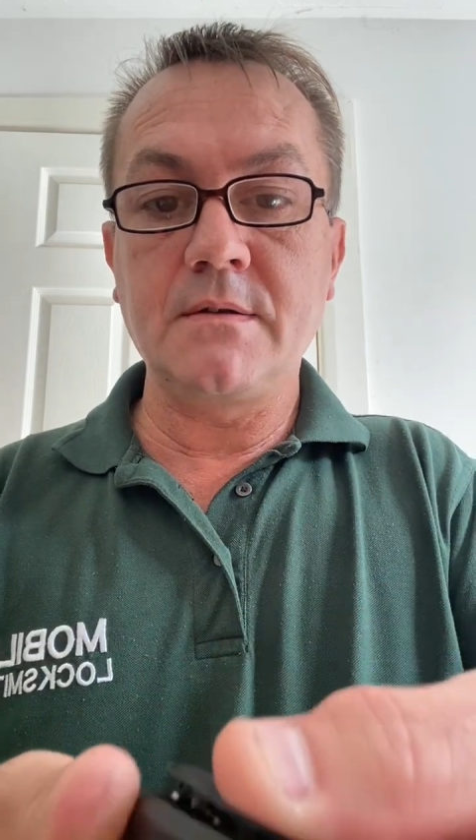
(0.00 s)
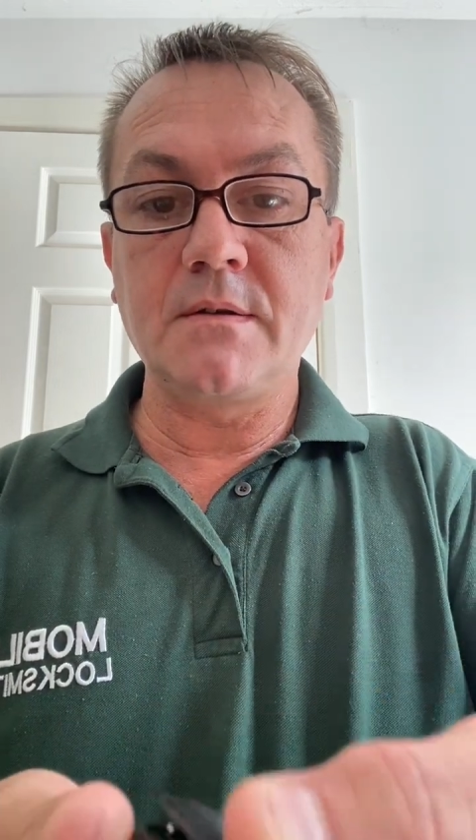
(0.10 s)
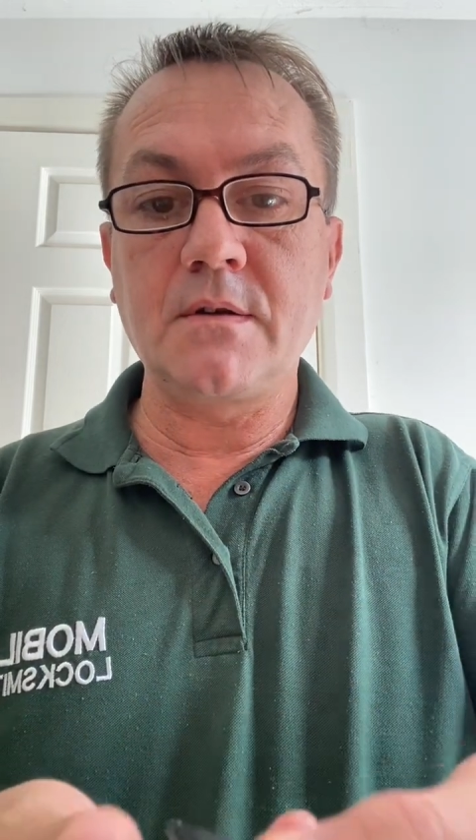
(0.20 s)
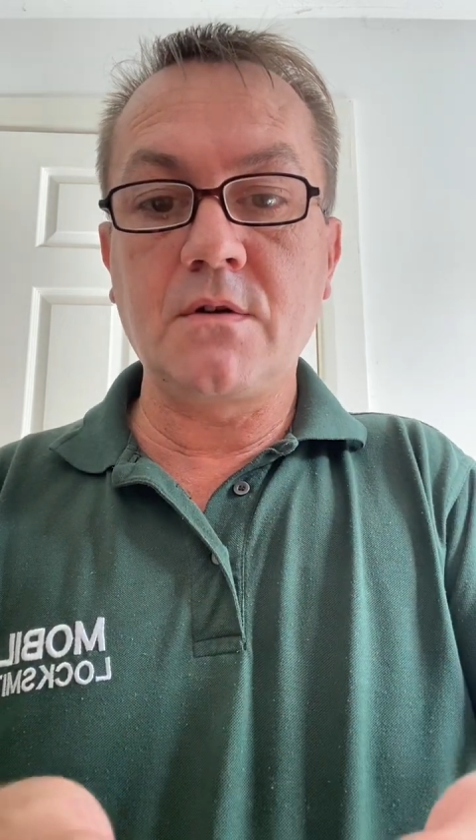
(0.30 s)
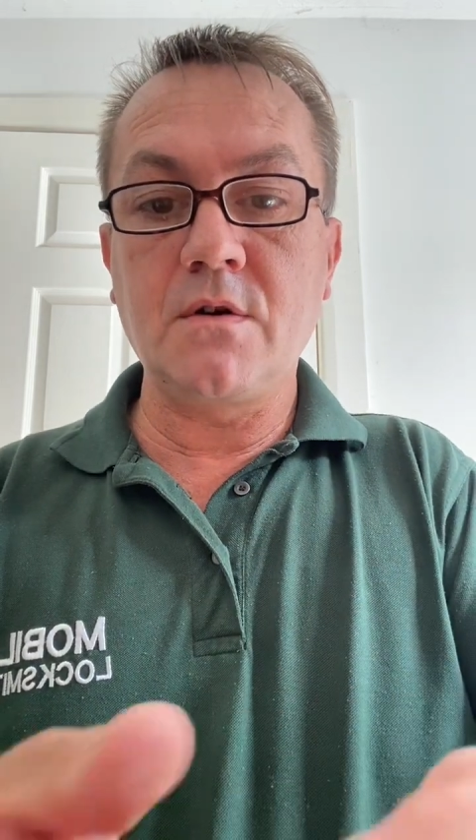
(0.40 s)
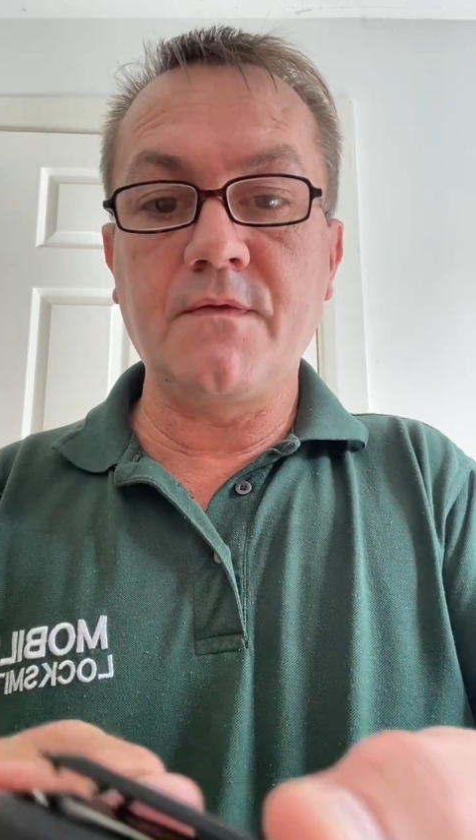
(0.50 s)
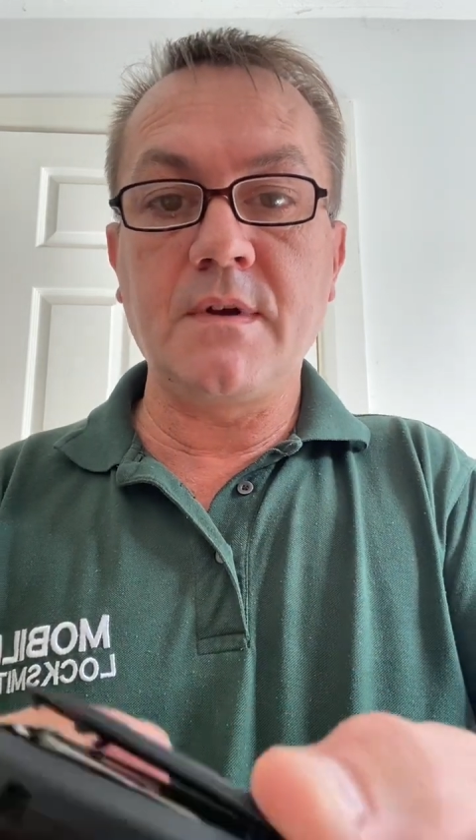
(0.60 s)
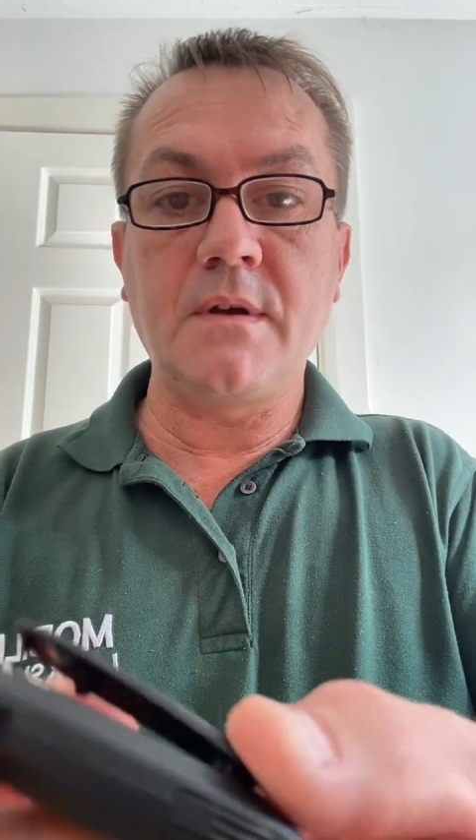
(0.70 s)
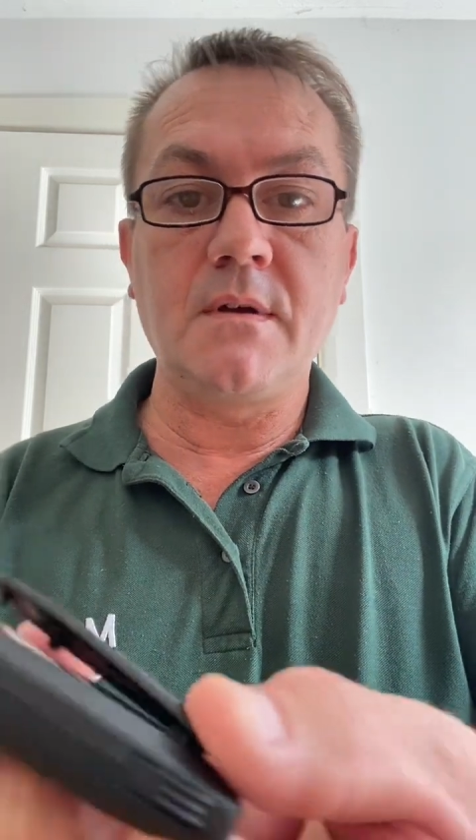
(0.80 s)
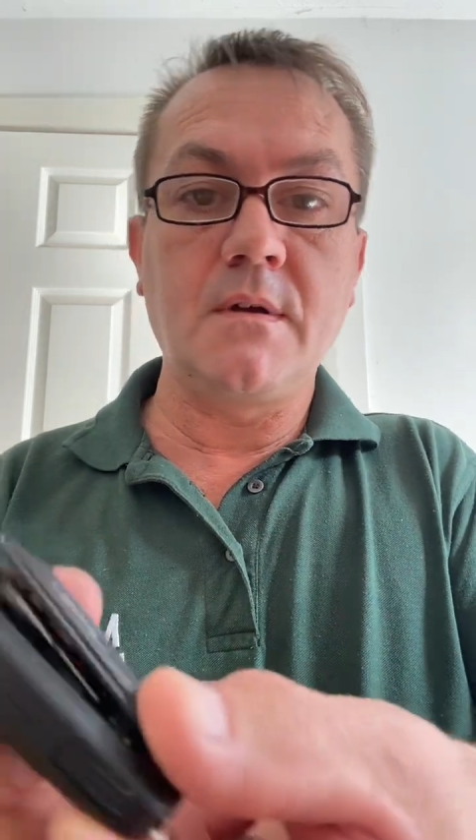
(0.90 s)
the cover
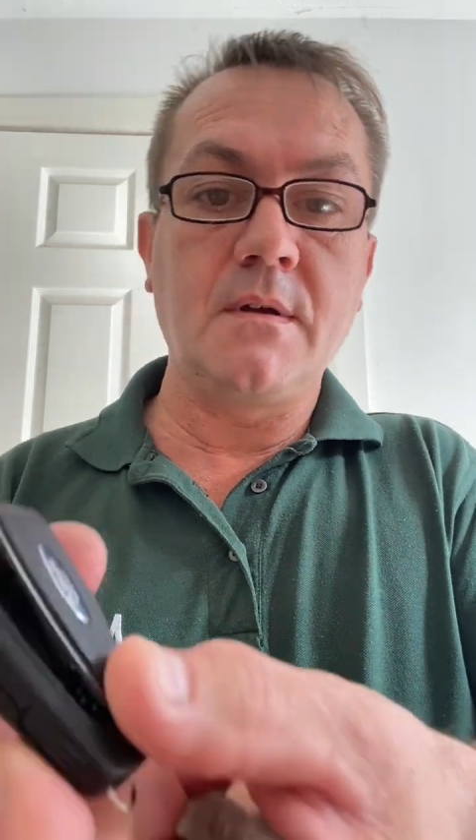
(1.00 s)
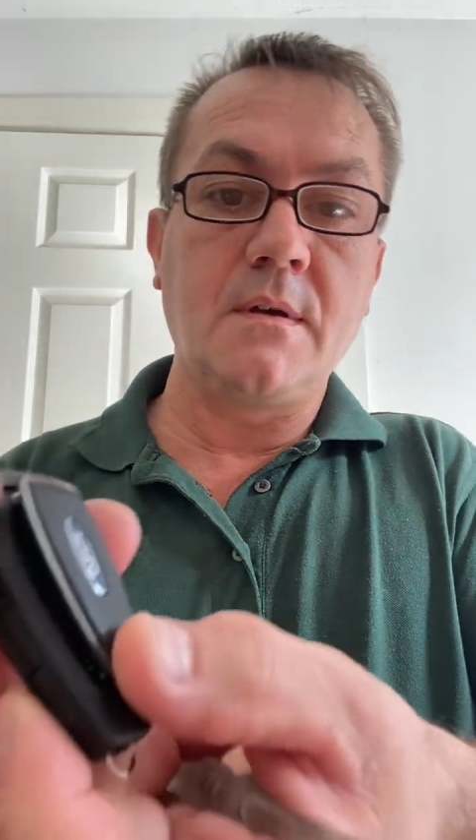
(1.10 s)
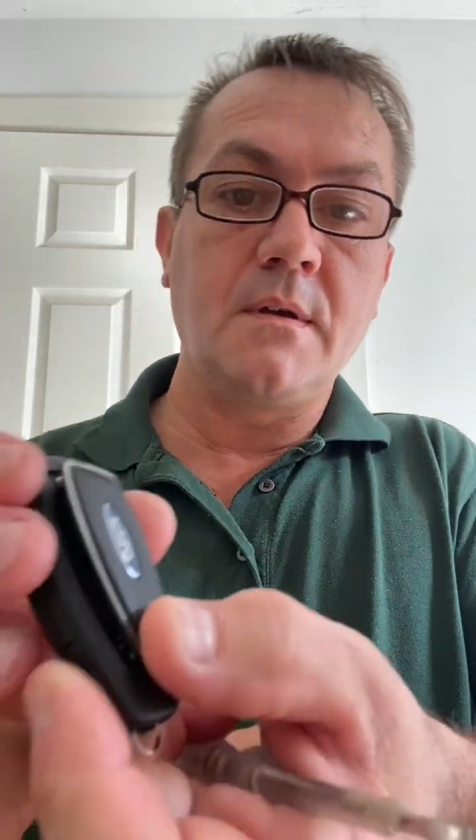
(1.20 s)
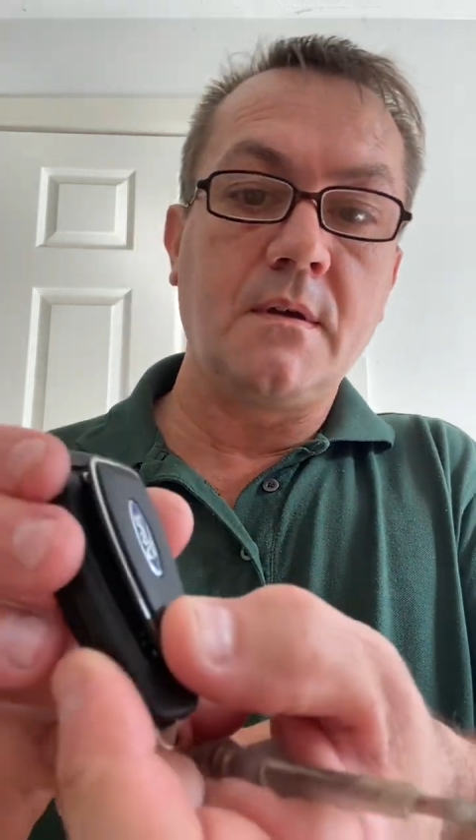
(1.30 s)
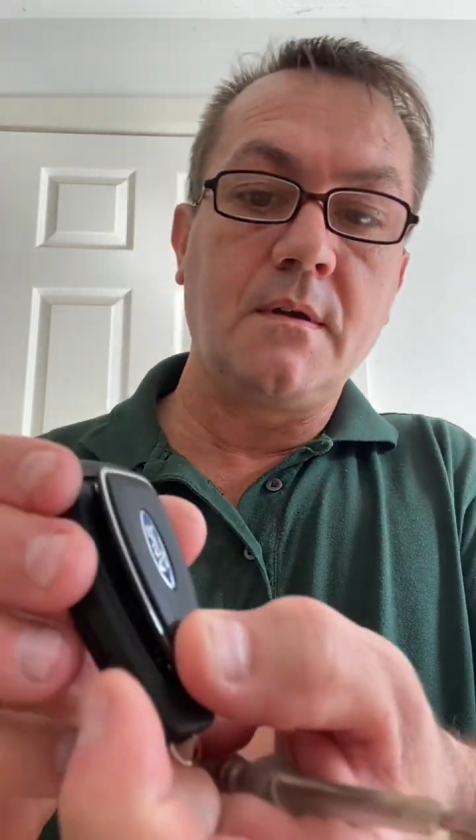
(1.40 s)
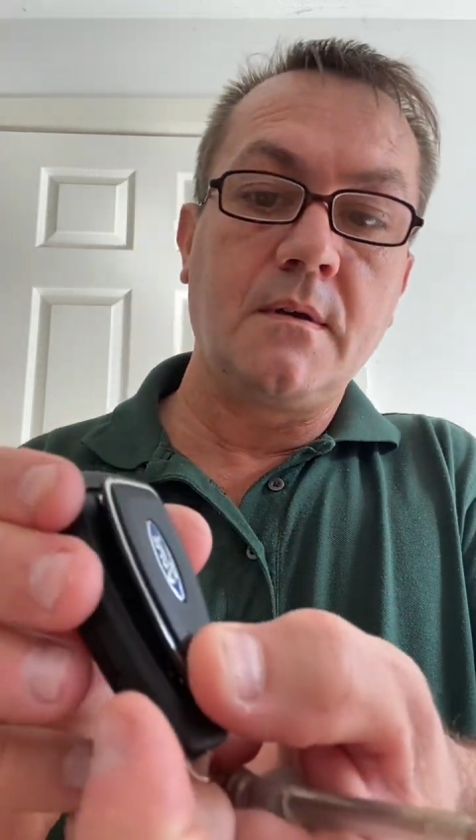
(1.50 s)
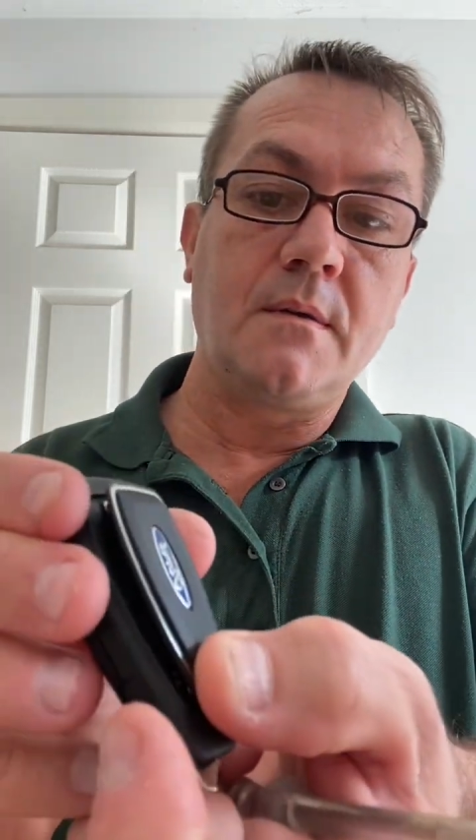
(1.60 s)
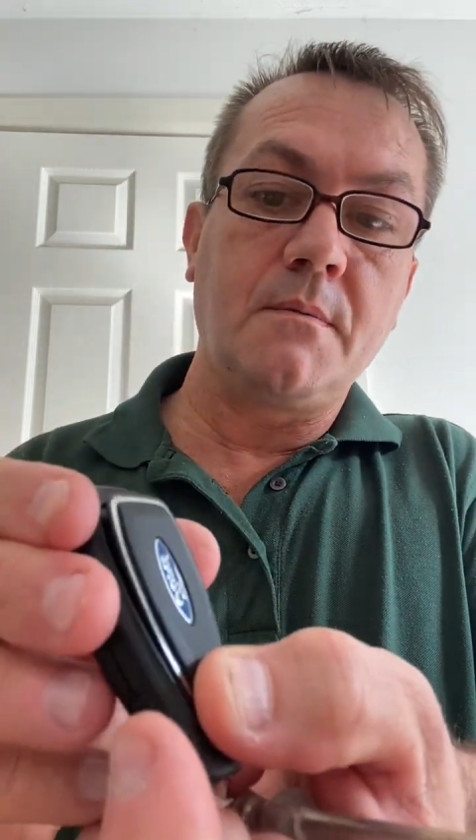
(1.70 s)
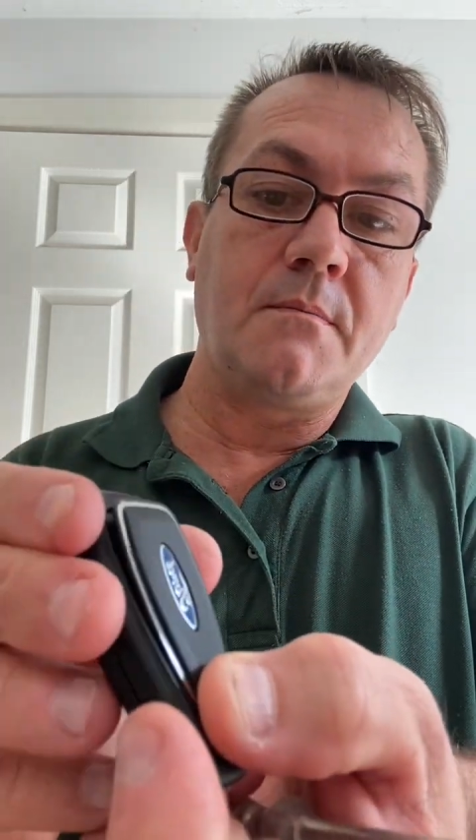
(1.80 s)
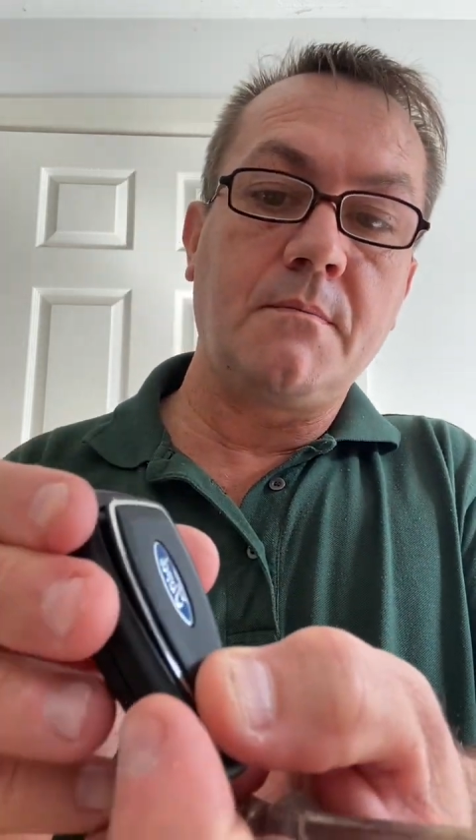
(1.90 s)

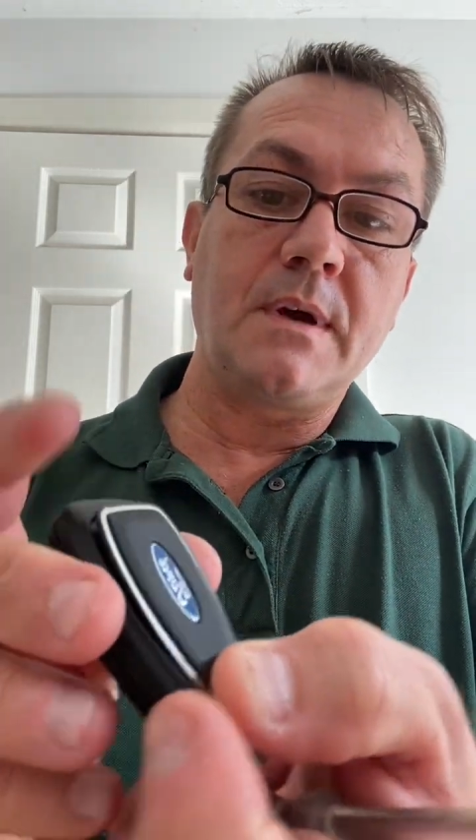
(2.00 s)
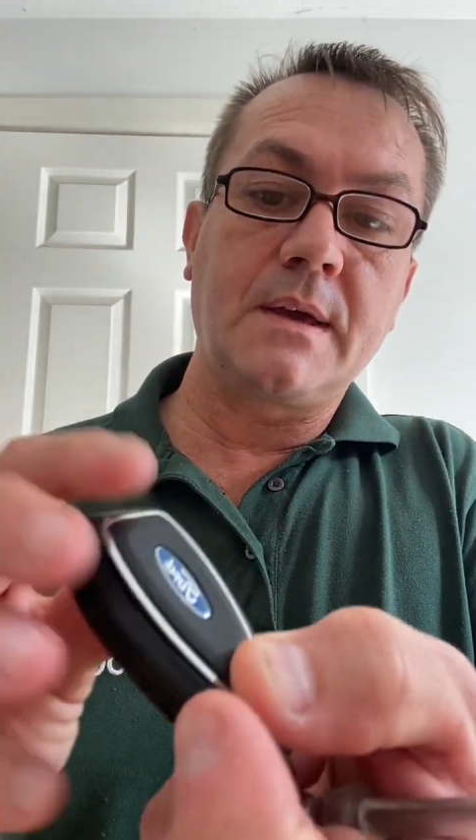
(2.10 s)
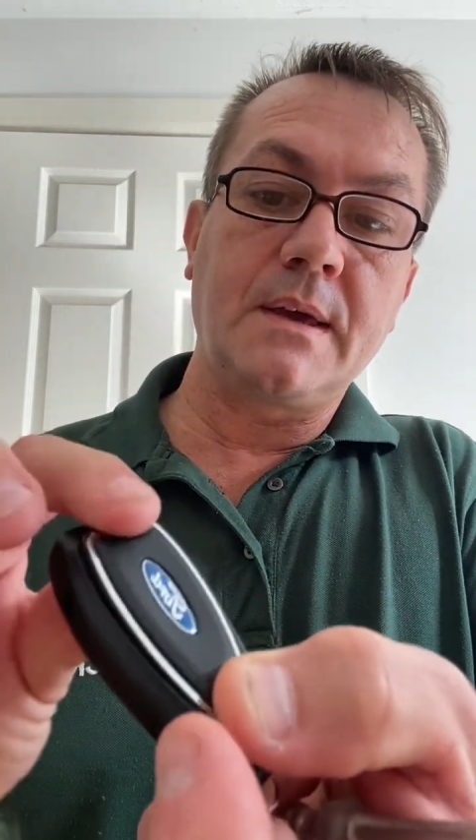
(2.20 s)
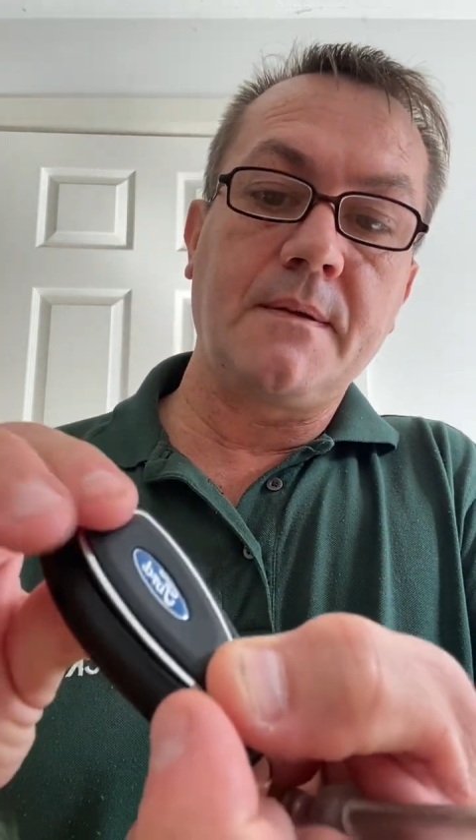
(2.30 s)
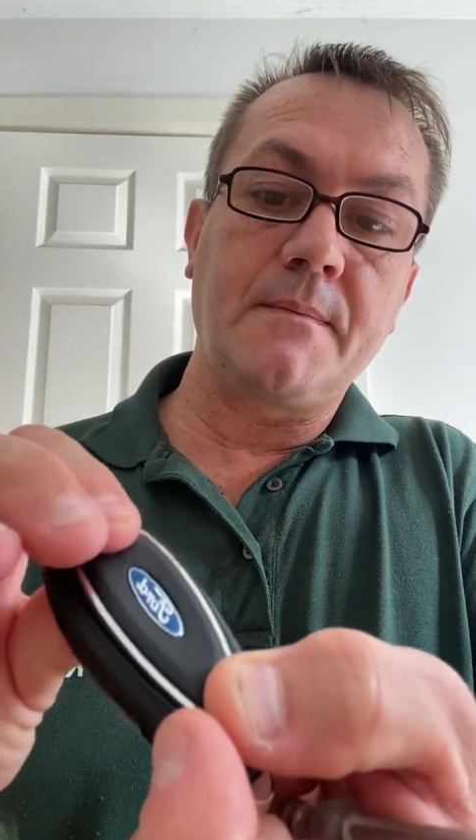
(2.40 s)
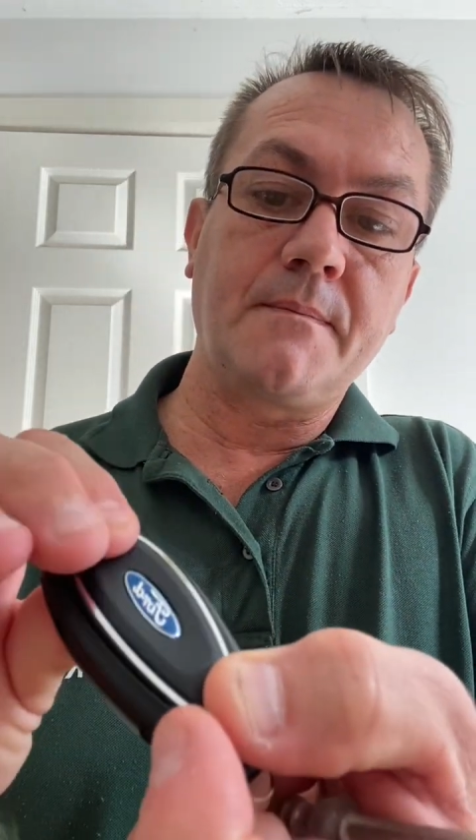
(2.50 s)
back in,